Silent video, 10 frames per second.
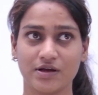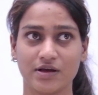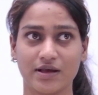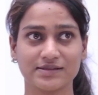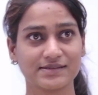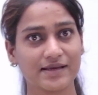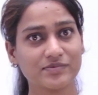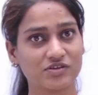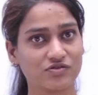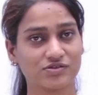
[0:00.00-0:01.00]
and same
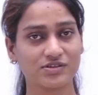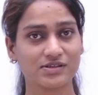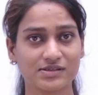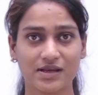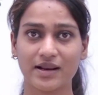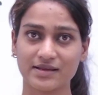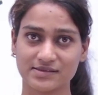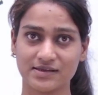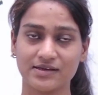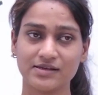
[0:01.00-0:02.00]
situation has
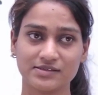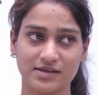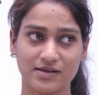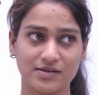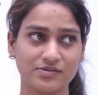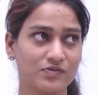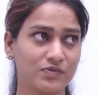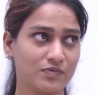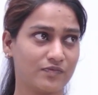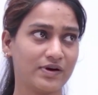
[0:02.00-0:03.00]
arisen in India.
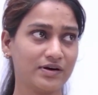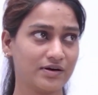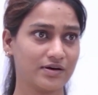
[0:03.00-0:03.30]
So one,